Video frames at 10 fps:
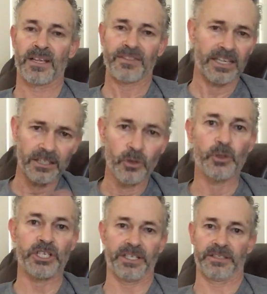They're
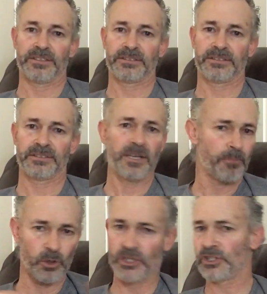looting. They're
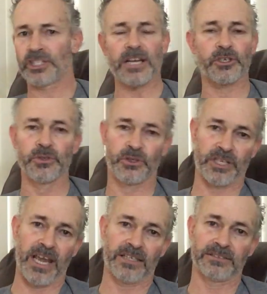pushing statues
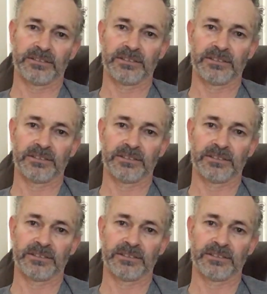down.